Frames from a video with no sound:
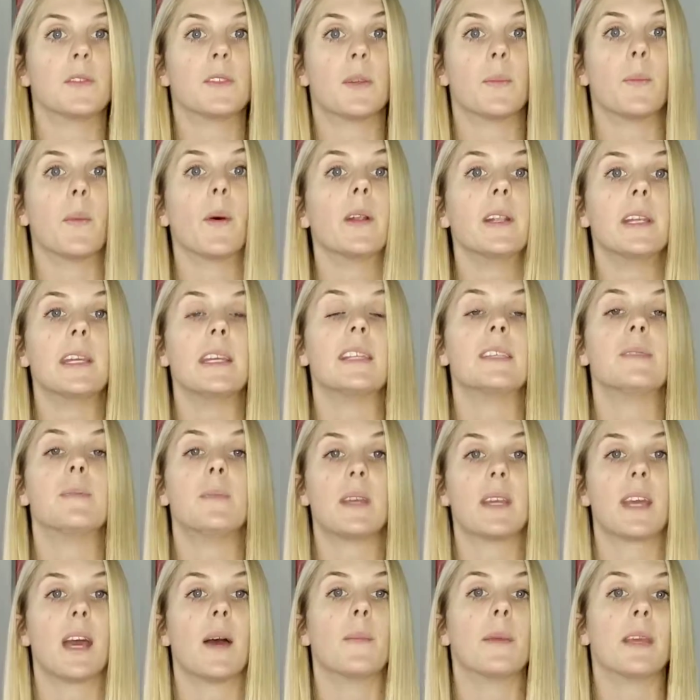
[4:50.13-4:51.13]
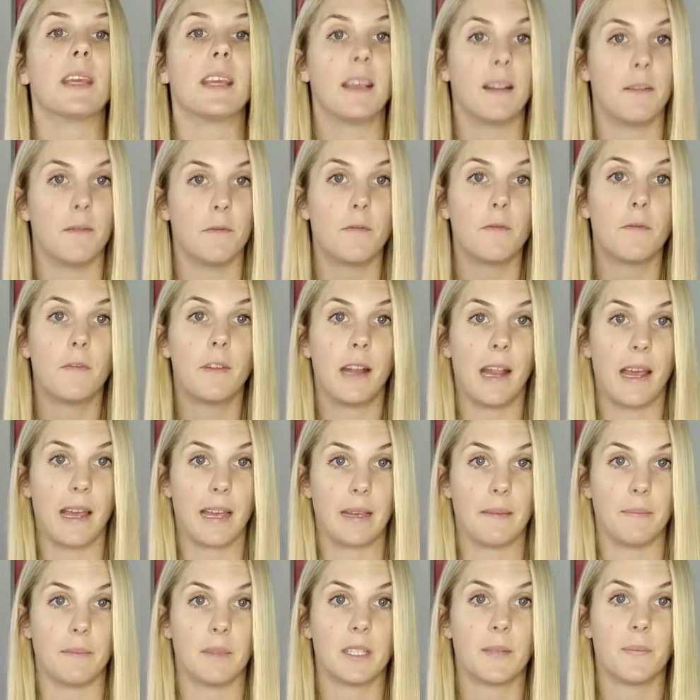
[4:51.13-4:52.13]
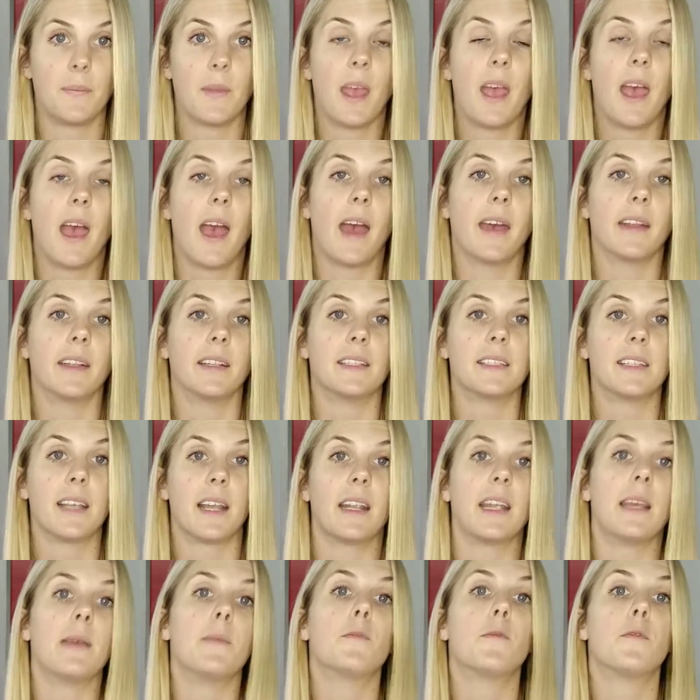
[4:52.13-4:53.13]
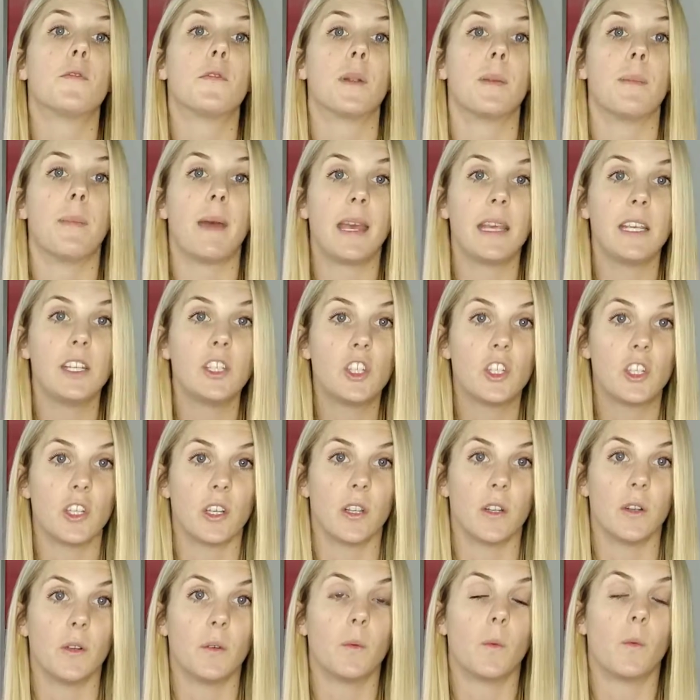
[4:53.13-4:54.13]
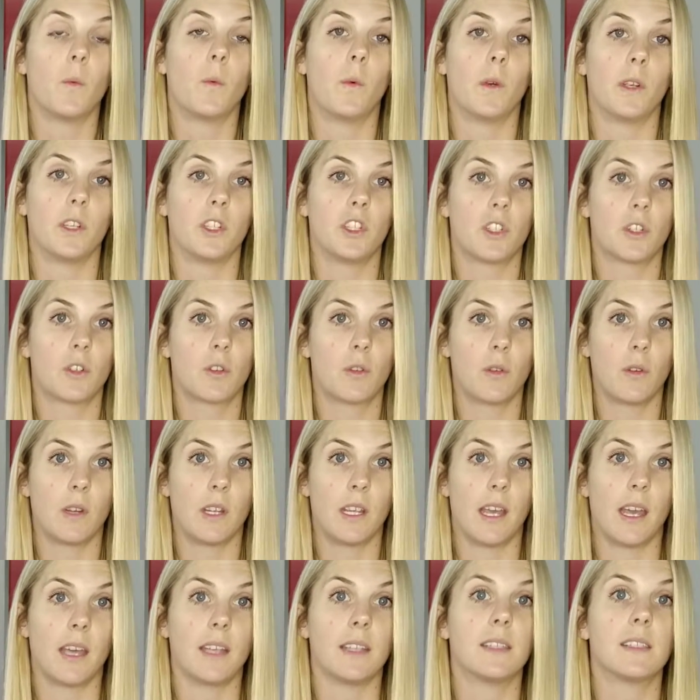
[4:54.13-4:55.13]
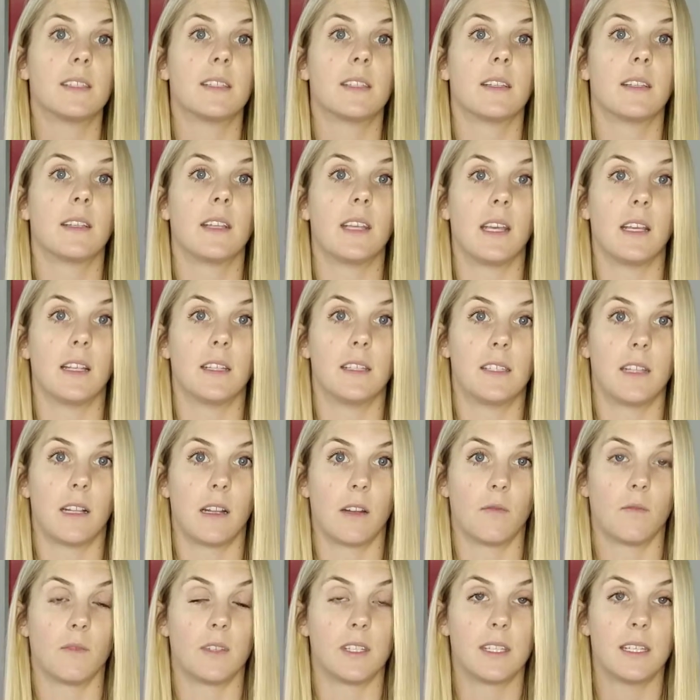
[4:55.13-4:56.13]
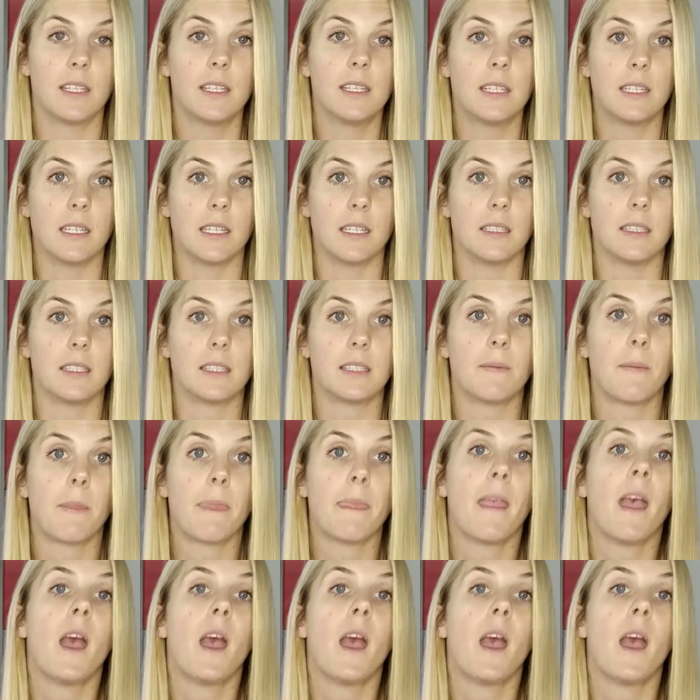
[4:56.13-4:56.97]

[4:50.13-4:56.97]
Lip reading: The body is becoming inflamed, and it's that inflammation which creates the insulin resistance.